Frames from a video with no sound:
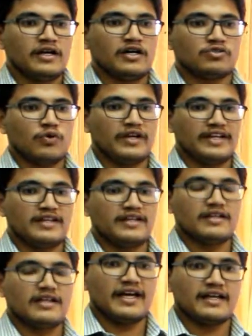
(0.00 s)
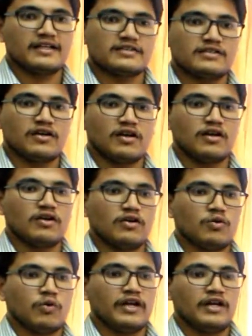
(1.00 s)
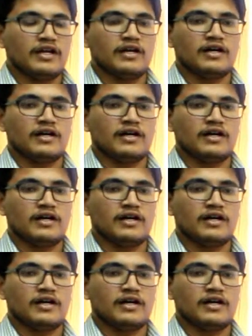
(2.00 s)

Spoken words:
So internal errors are occurred while